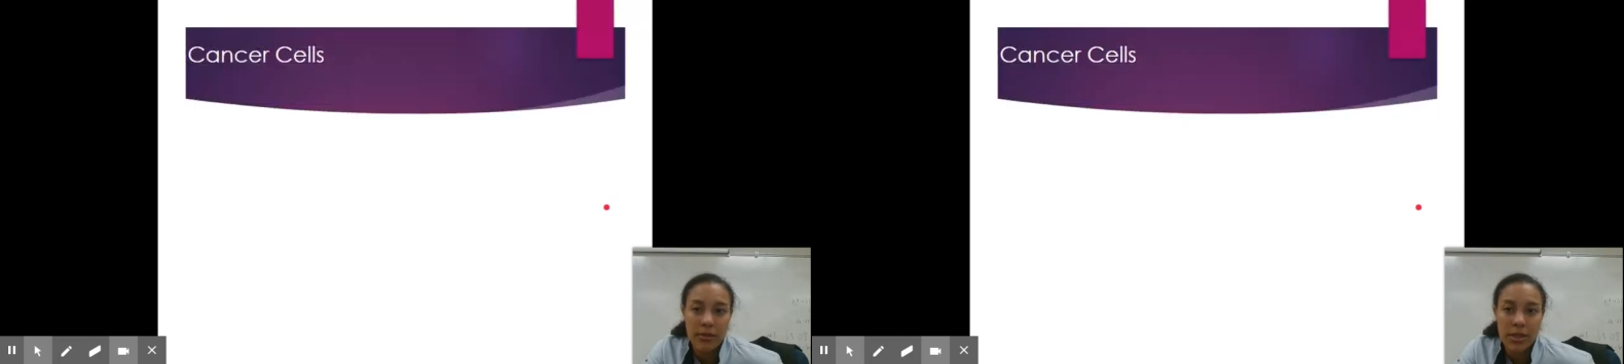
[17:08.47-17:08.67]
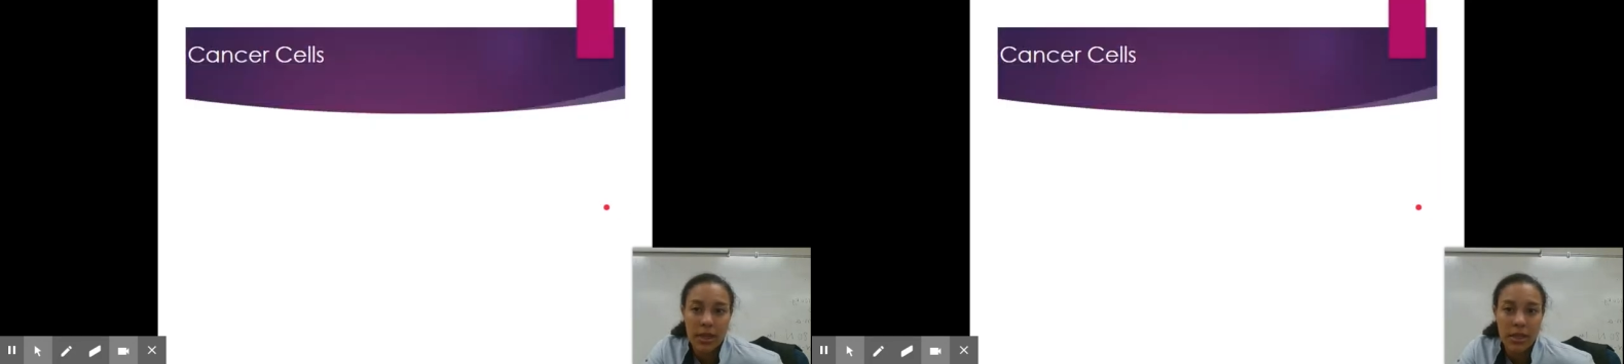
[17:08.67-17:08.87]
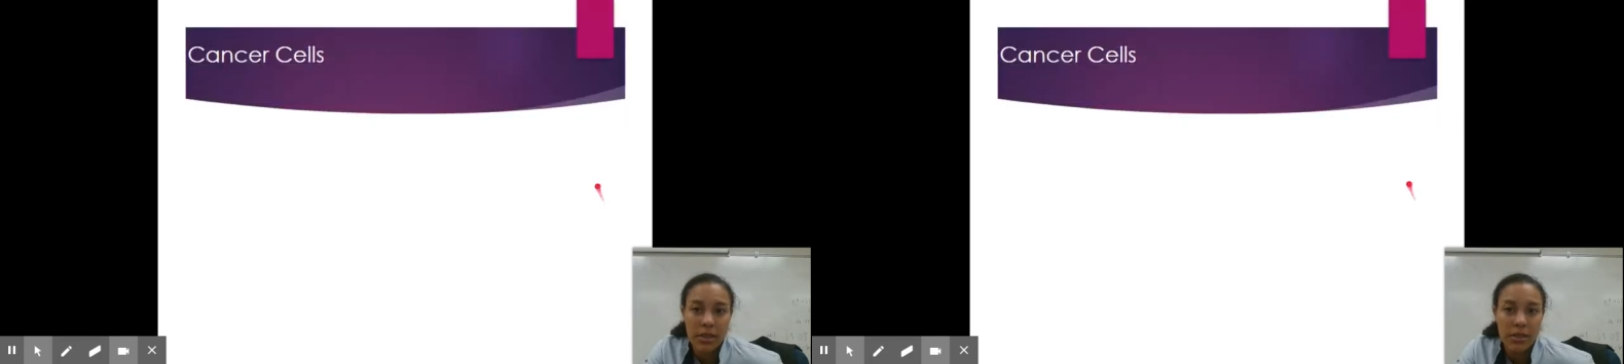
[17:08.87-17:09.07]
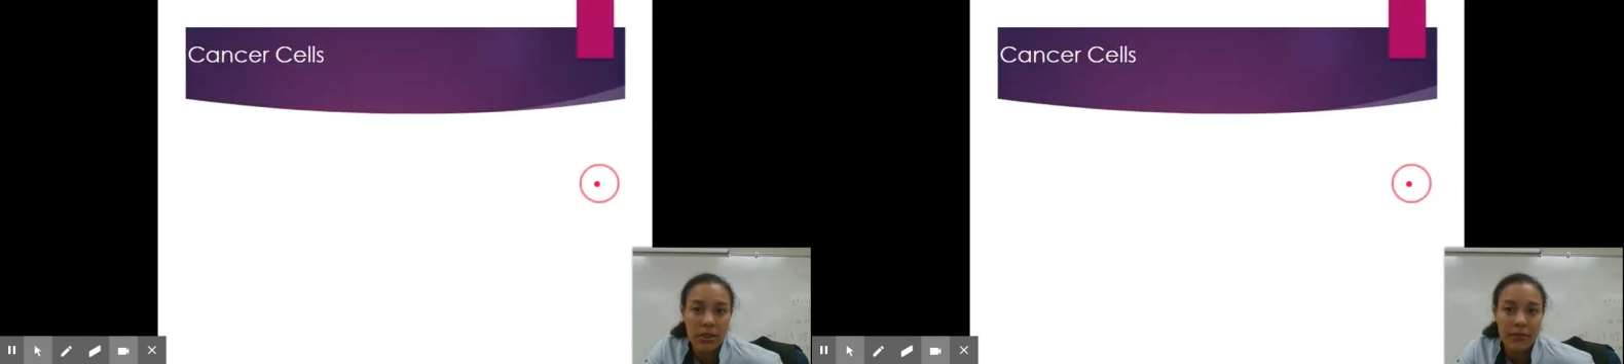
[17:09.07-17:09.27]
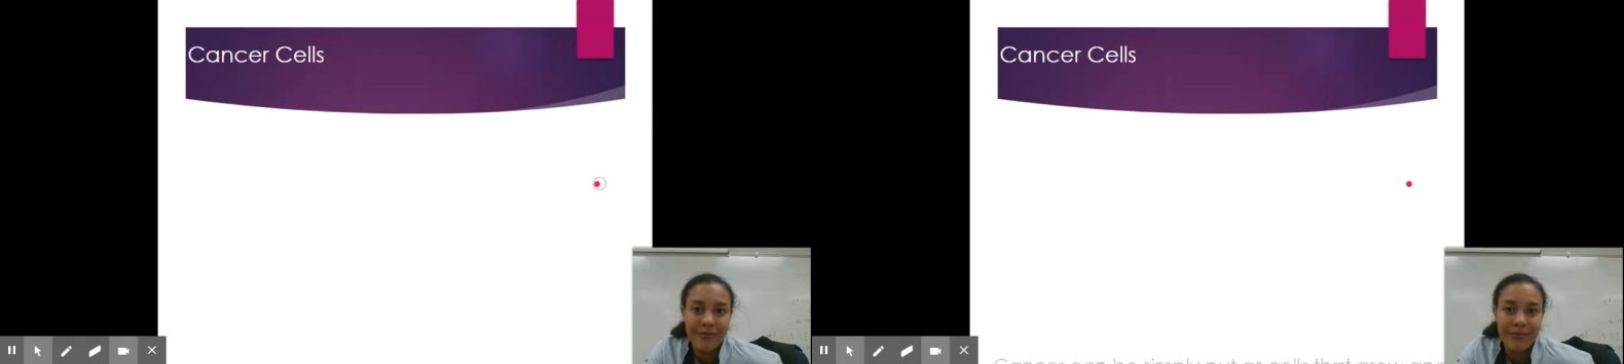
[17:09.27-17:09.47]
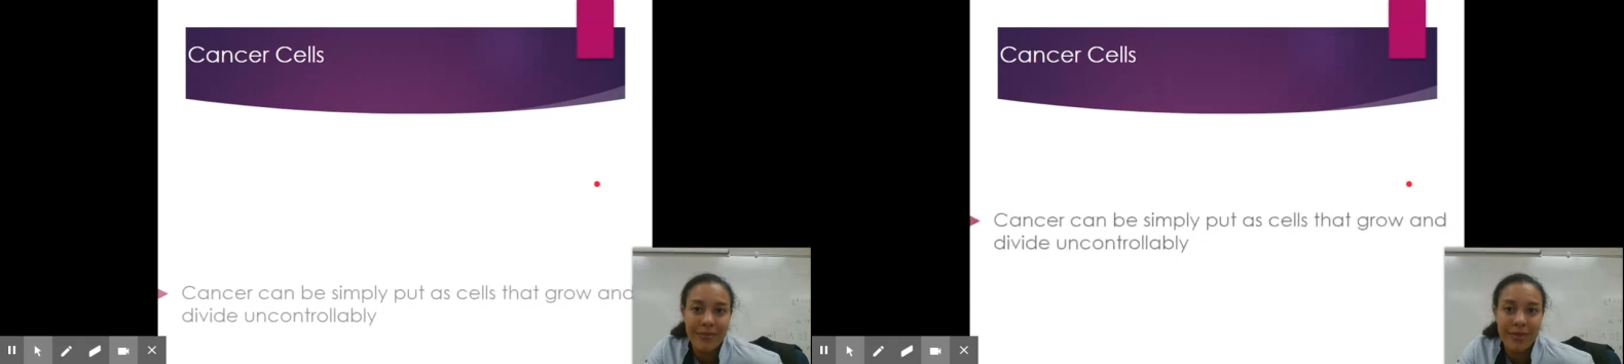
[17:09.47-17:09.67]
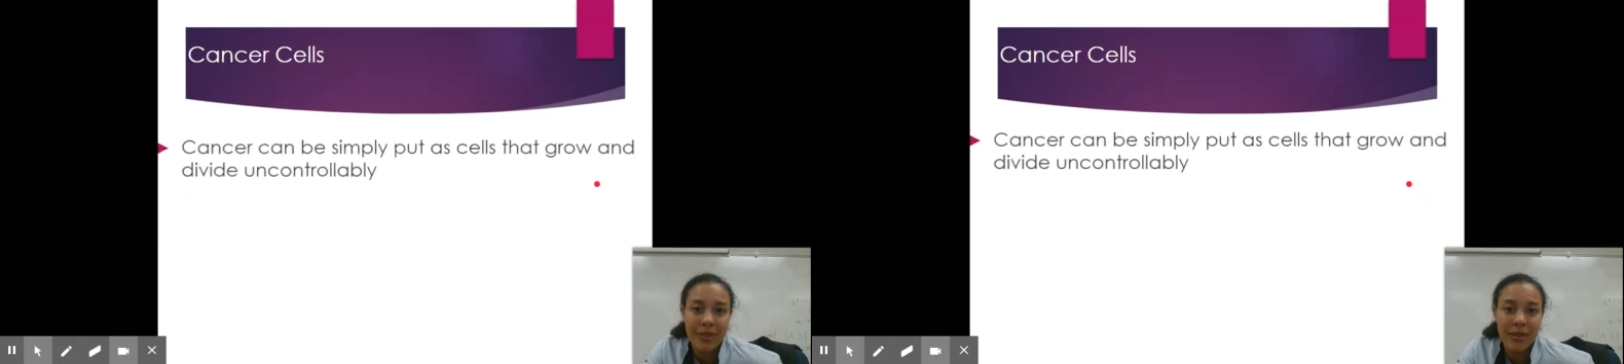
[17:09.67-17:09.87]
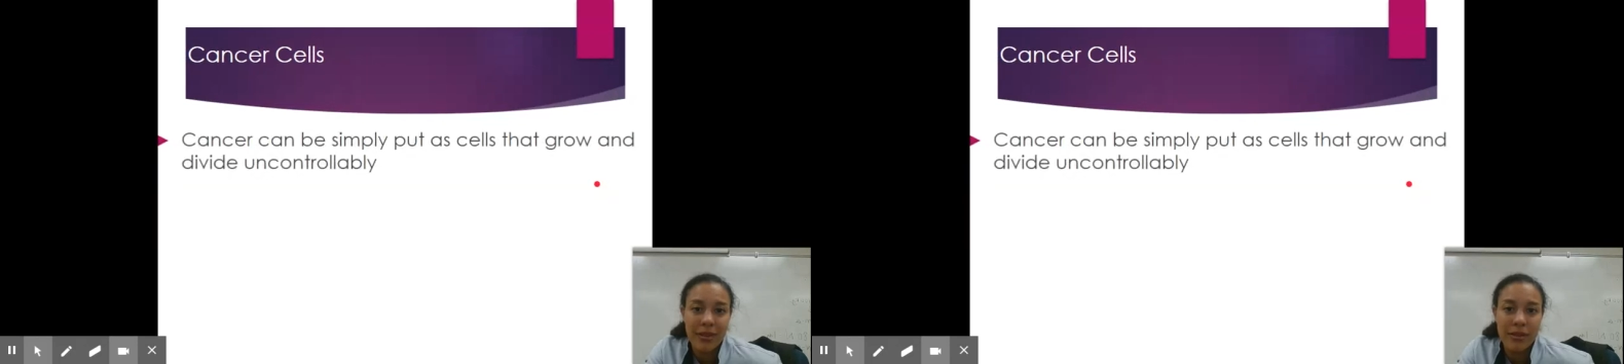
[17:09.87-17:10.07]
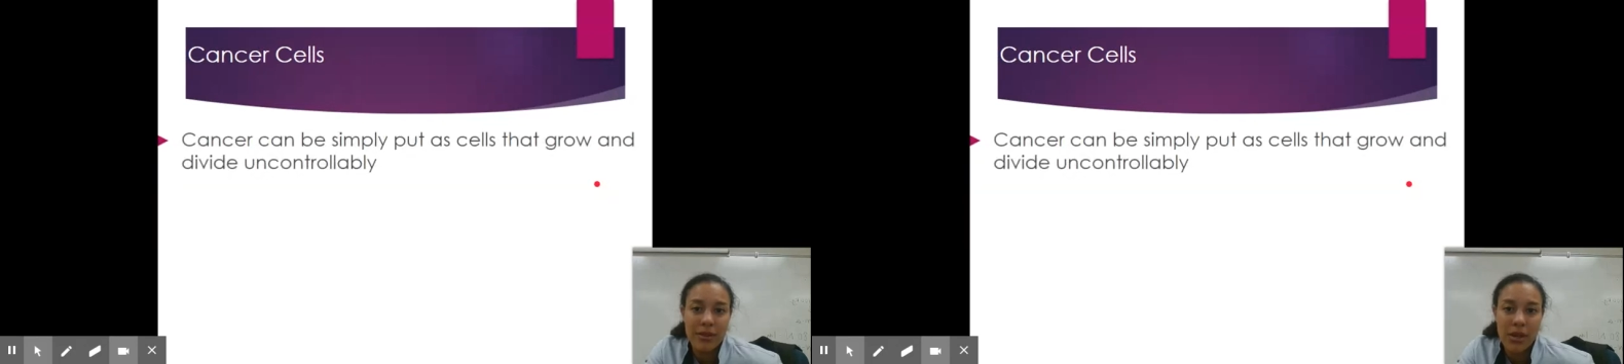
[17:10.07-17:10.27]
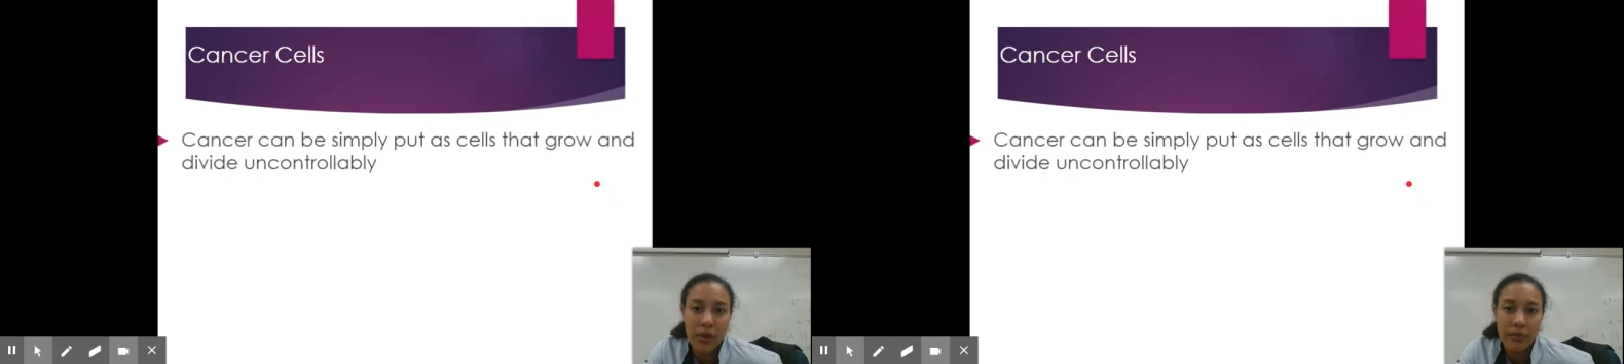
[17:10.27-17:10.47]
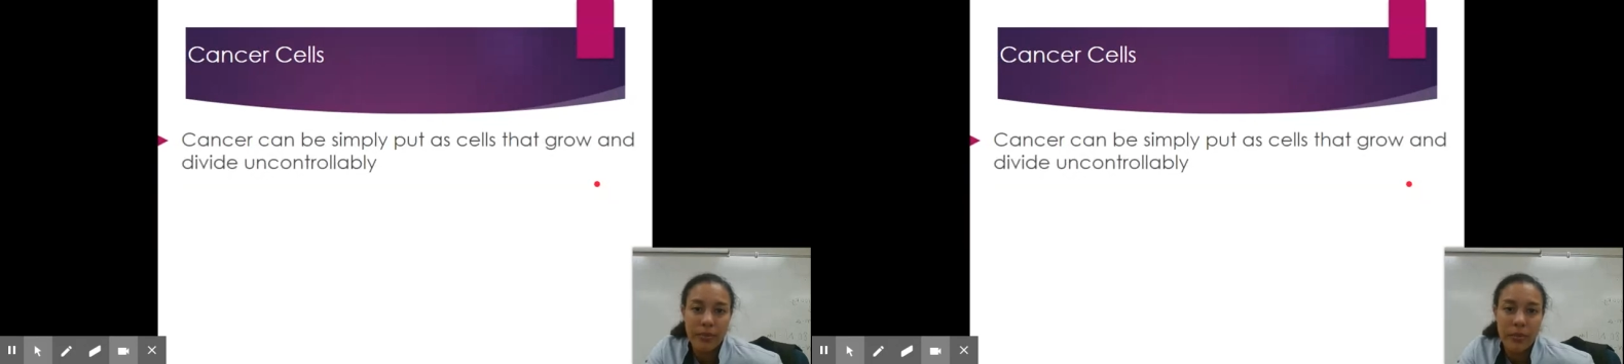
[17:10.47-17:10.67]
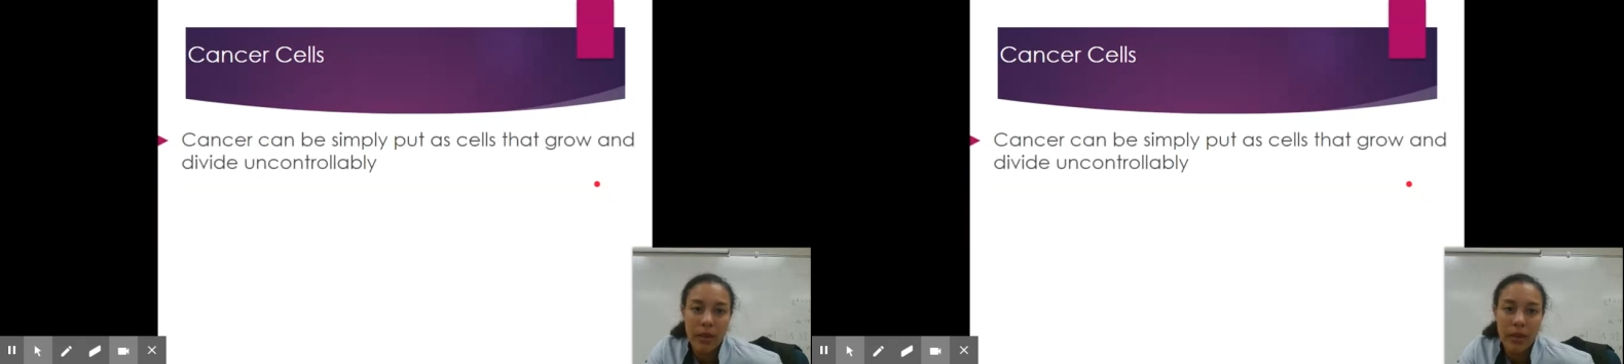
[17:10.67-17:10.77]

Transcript: what I was getting into. So